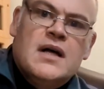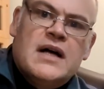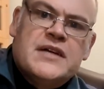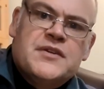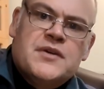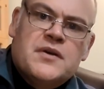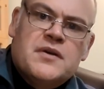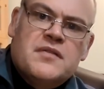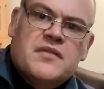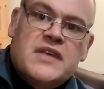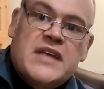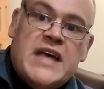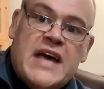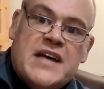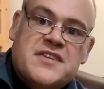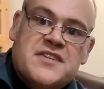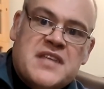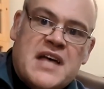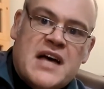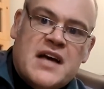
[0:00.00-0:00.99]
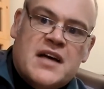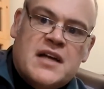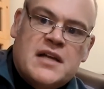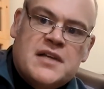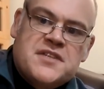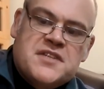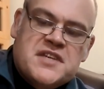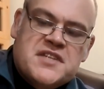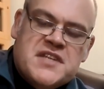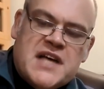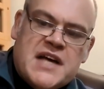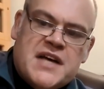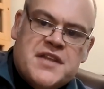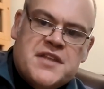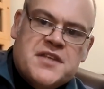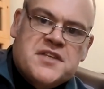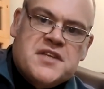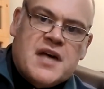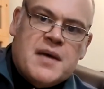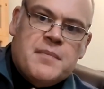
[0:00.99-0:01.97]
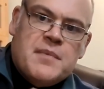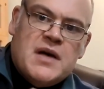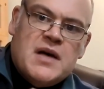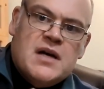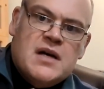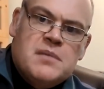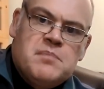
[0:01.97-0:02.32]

I don't know. Yes, that colour is exactly the same.